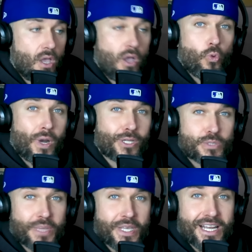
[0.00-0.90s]
Well, let's
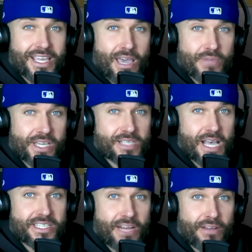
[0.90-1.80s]
play that again because I
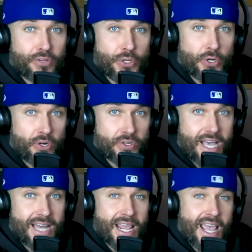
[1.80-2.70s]
definitely heard
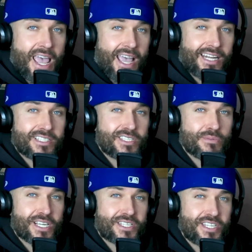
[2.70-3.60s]
that. And it seems
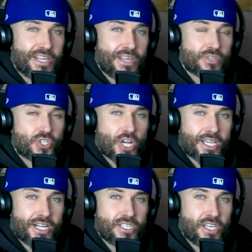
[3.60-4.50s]
like Diddy was checking
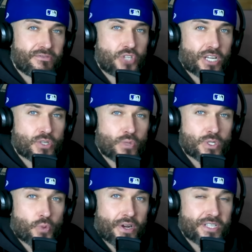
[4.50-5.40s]
to see if Justin was
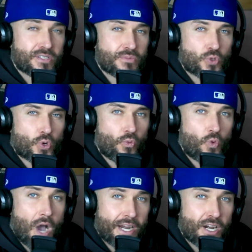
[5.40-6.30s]
wearing some sort of
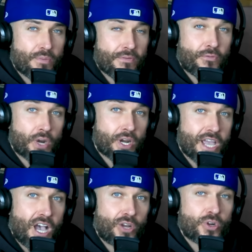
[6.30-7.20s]
wire before he
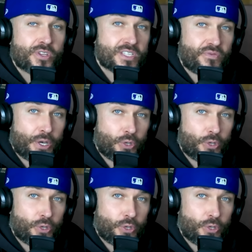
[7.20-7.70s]
uttered this veiled